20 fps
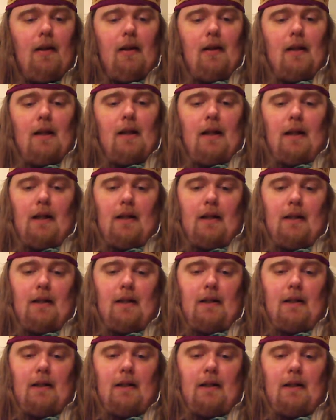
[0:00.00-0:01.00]

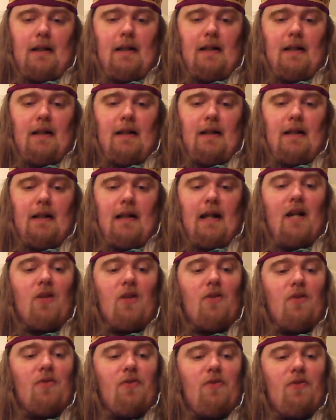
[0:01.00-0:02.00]

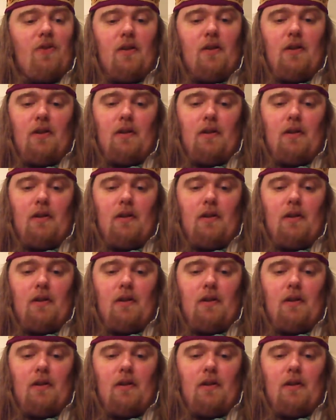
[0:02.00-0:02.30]
Elf,